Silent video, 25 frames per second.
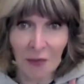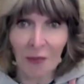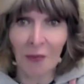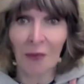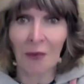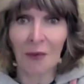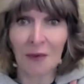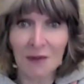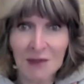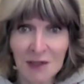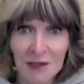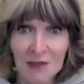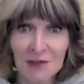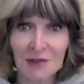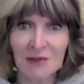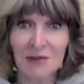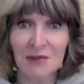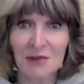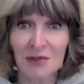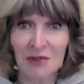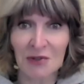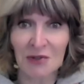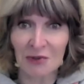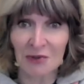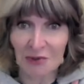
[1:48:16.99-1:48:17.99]
order
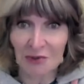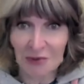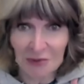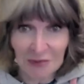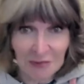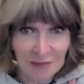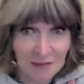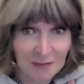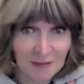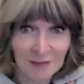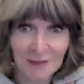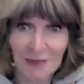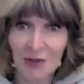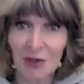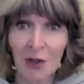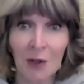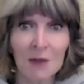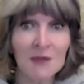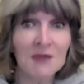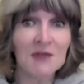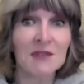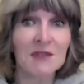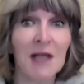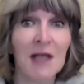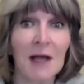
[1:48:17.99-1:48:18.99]
to, you
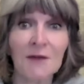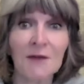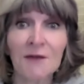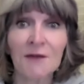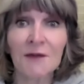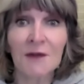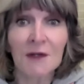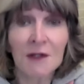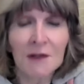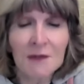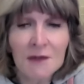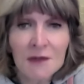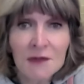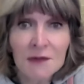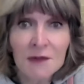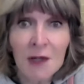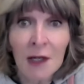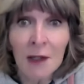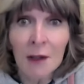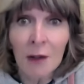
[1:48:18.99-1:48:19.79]
know, set things